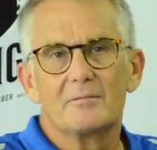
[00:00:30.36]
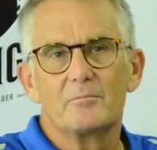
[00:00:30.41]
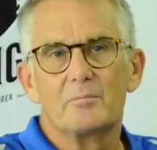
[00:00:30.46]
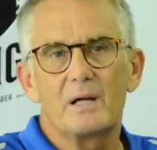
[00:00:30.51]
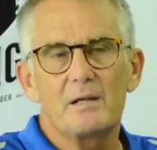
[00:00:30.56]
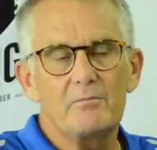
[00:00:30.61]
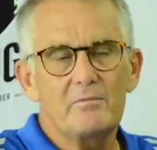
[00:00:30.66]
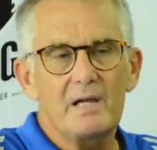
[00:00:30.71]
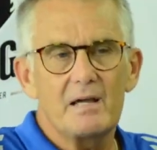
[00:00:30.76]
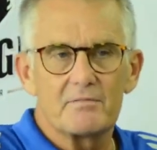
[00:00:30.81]

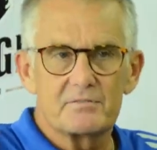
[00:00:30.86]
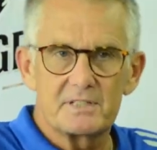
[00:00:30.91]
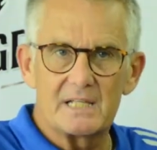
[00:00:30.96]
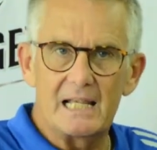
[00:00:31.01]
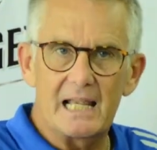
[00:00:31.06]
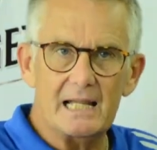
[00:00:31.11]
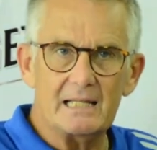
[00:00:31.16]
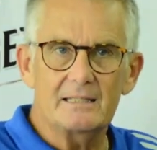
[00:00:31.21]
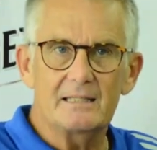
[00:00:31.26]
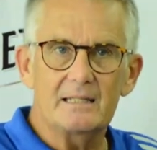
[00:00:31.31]
when we have
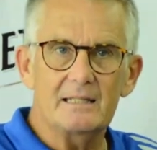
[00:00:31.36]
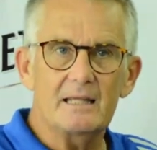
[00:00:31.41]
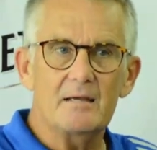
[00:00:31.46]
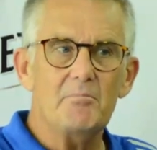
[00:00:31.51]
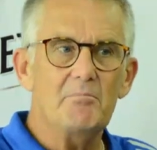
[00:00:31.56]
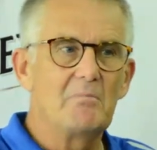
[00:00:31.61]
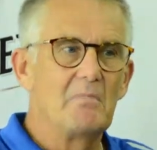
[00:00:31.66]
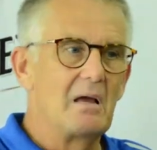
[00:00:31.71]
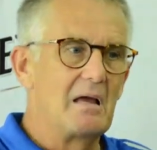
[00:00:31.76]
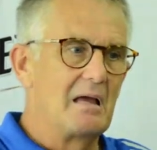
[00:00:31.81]
selected
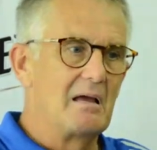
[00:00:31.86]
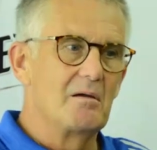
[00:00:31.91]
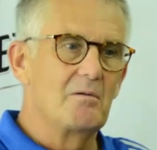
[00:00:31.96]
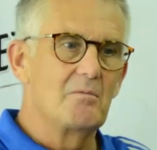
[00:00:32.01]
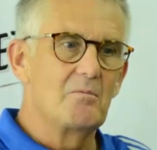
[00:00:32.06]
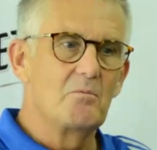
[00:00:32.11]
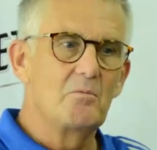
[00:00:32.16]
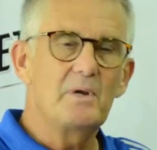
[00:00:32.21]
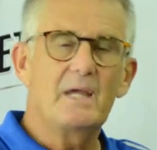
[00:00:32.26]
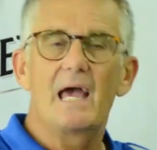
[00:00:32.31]
them,
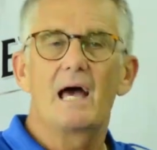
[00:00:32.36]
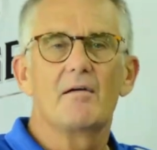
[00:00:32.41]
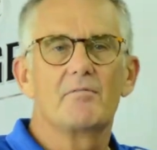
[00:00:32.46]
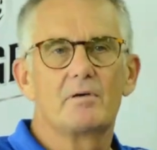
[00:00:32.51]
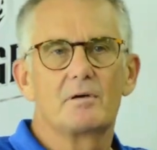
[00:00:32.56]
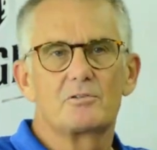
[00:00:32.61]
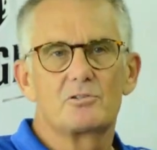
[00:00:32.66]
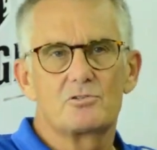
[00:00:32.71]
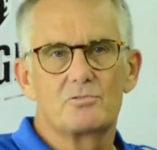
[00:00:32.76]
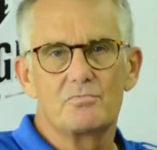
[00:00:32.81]
we
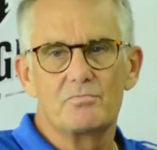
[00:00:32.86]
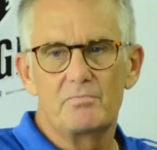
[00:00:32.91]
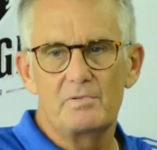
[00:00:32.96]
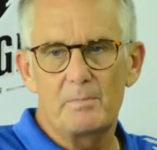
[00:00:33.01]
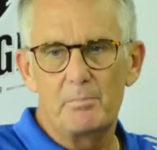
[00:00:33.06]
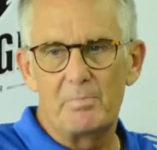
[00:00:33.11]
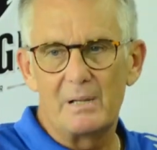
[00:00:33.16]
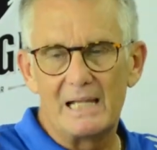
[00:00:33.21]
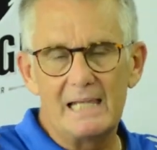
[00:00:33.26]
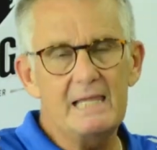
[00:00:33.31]

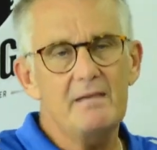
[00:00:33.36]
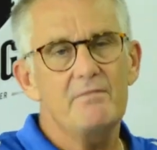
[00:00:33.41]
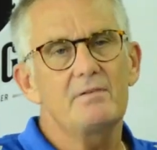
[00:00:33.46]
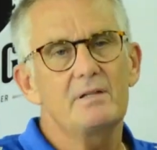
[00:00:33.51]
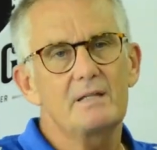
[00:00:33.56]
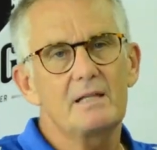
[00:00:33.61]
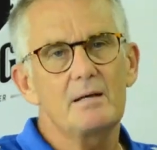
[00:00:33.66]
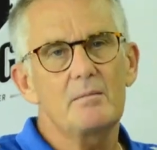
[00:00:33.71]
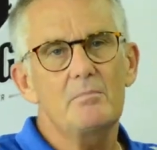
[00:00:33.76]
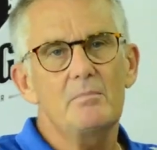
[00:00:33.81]
believe
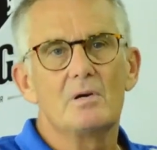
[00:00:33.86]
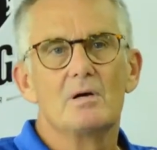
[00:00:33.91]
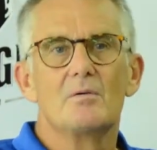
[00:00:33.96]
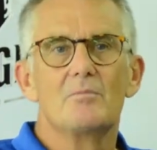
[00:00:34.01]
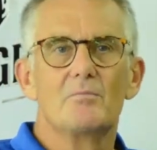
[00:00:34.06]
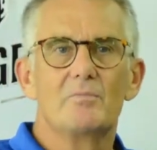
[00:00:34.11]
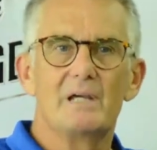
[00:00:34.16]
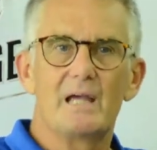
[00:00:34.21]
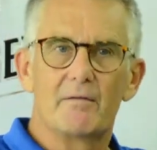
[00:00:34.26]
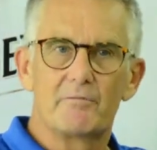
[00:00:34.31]
in them,
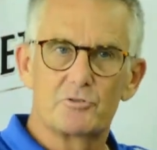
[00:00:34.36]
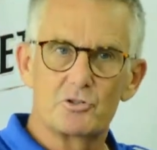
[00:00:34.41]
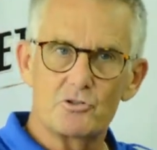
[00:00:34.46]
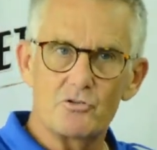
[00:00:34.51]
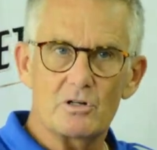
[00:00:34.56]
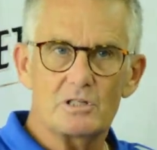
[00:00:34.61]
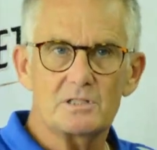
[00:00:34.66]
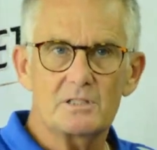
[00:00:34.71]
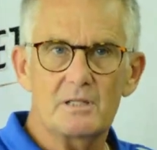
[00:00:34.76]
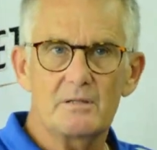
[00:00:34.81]
we have
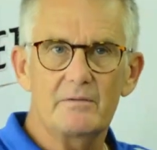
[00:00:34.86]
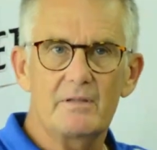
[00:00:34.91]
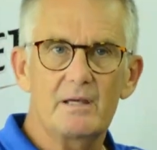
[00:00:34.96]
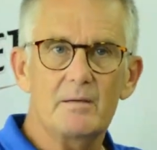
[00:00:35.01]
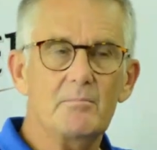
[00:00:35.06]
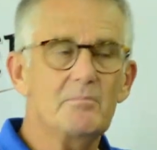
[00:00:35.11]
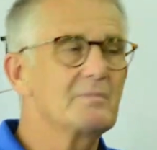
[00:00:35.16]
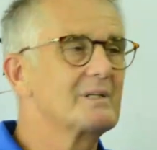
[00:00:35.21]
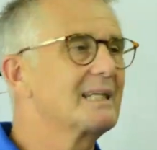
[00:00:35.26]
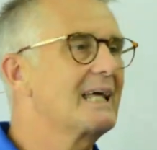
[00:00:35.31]
trust in
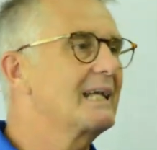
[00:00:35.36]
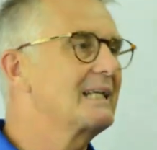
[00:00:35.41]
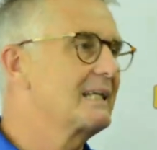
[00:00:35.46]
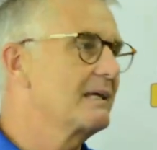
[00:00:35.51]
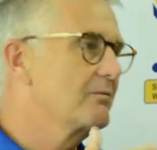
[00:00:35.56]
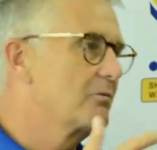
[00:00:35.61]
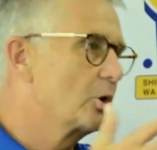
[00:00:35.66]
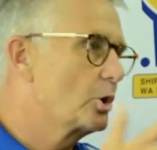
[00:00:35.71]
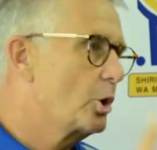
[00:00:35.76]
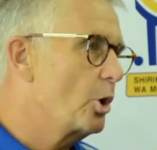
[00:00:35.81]
them, that
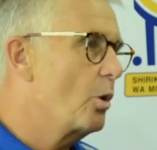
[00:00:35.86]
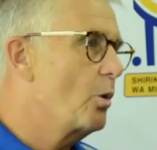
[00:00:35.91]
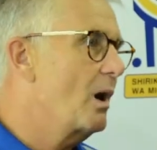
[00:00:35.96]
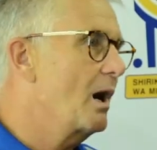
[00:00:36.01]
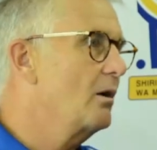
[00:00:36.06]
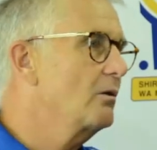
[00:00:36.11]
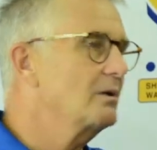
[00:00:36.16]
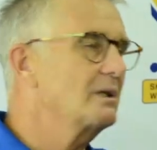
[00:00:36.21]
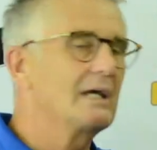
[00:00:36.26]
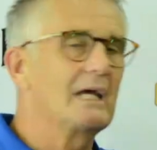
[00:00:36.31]
they will go
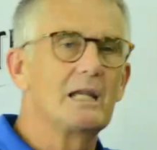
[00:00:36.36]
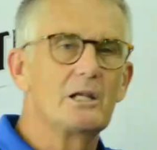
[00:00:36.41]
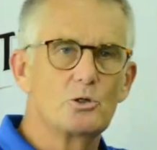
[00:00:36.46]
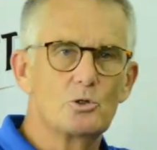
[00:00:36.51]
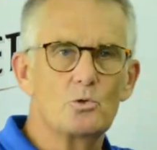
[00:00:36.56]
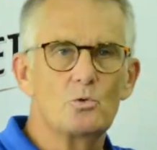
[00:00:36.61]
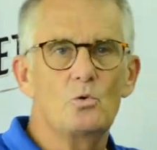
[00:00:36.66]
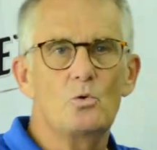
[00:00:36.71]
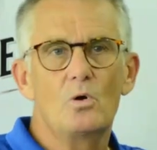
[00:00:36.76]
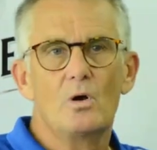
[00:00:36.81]
out and
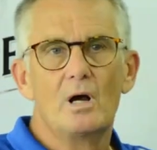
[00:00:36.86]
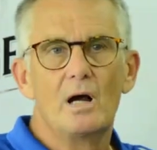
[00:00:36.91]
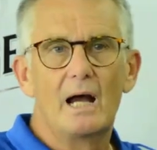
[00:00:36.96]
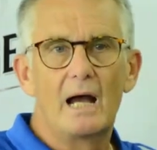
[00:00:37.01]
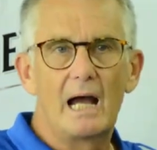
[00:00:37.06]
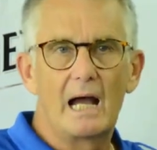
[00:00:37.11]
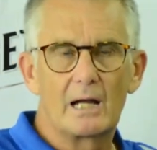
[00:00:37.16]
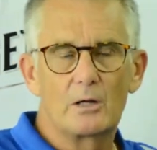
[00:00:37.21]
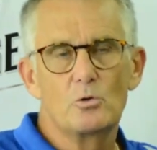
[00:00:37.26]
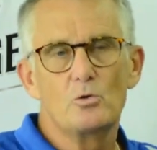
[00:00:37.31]
do
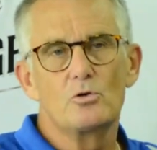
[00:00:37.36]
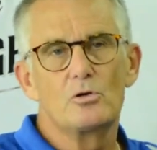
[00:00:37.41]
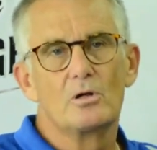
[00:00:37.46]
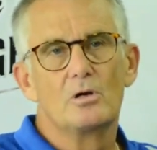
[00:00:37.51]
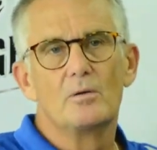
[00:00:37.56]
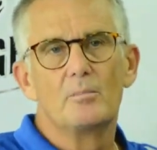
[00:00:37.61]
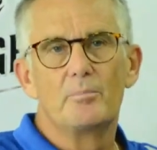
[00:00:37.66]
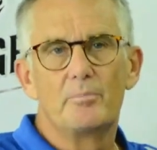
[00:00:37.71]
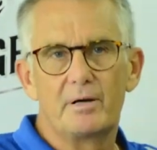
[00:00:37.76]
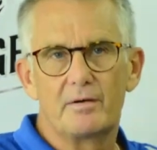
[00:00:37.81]
a good
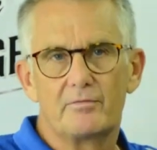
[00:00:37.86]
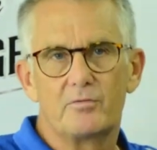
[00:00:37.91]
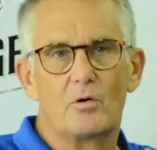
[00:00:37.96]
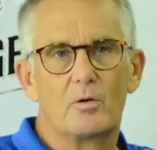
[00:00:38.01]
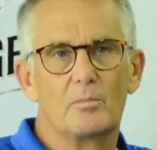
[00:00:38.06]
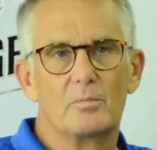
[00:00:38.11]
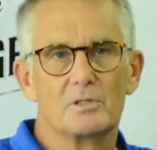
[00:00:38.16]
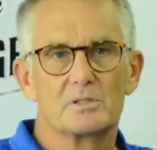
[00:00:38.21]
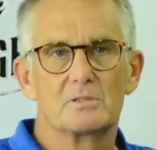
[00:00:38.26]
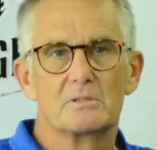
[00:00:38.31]

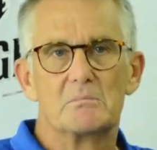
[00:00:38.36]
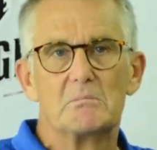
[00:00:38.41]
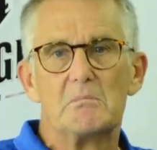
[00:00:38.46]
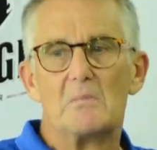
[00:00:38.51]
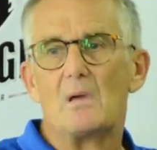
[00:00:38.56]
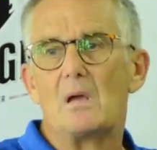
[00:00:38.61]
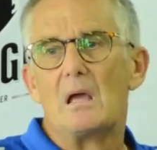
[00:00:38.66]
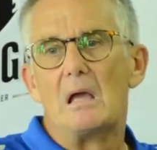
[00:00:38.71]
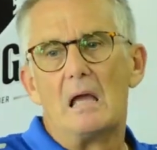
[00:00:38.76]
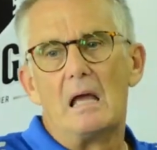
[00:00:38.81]
performance.
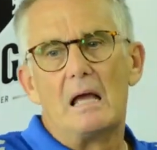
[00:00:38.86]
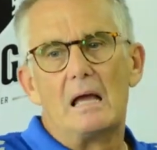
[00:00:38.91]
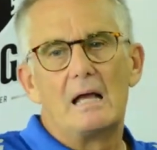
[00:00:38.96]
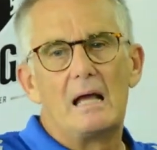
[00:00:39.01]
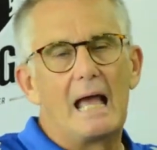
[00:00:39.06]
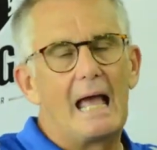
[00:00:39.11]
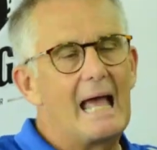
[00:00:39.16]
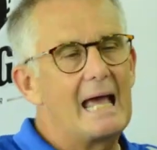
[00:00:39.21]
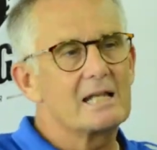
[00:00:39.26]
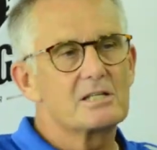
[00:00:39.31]

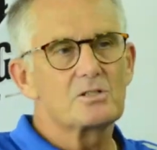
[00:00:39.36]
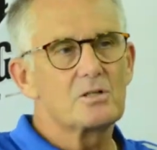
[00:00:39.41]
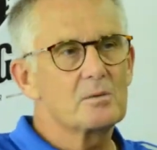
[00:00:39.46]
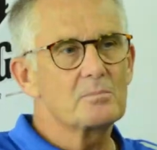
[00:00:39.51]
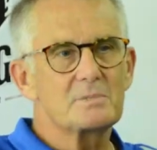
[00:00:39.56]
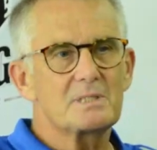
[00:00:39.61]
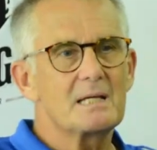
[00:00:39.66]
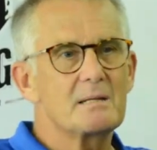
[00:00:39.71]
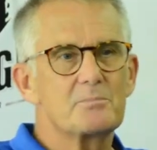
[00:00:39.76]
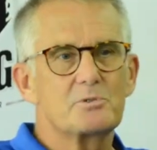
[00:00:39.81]
And
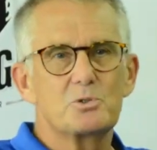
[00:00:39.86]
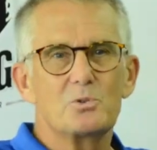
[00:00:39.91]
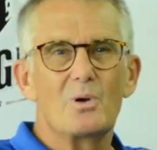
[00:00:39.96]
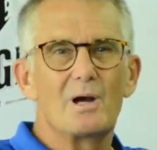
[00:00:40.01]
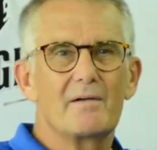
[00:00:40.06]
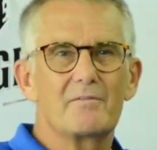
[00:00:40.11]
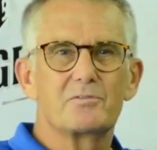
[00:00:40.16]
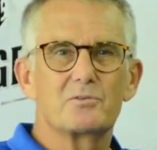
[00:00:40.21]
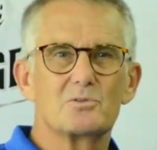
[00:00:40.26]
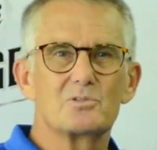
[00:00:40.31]
sometimes you
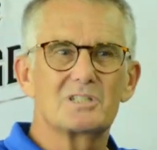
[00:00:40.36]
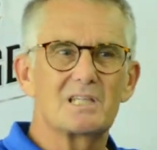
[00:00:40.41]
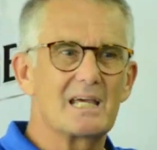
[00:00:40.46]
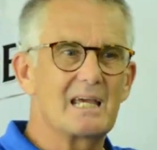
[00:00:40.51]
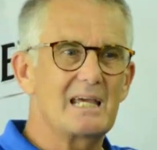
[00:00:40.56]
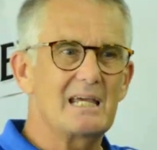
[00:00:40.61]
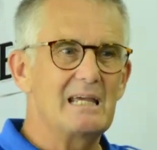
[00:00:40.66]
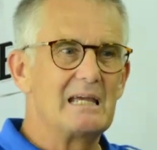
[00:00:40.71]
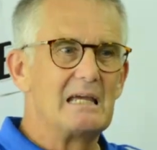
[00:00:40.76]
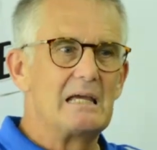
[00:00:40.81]
have to
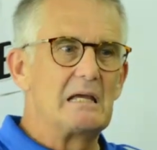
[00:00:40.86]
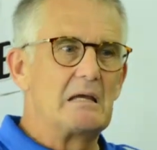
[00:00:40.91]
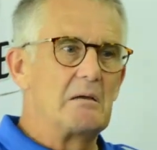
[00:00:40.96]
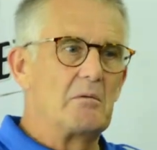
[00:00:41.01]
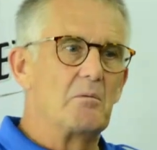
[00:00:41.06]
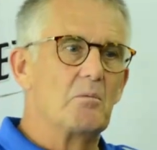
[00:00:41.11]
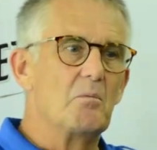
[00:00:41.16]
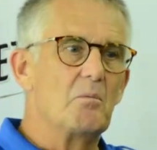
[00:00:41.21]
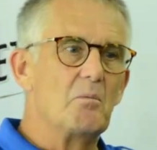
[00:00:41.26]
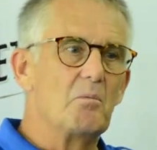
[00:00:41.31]
say,
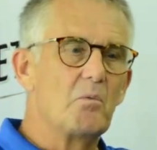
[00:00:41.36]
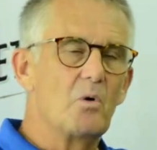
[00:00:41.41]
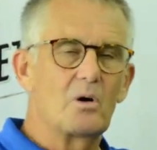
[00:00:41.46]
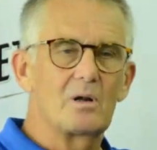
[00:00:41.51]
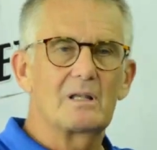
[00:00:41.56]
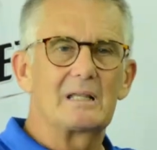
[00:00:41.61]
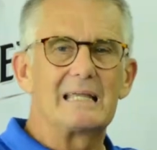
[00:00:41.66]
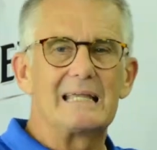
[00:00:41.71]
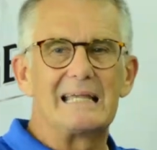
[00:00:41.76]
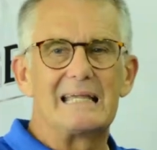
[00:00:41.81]

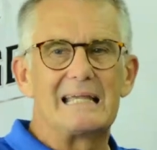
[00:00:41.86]
we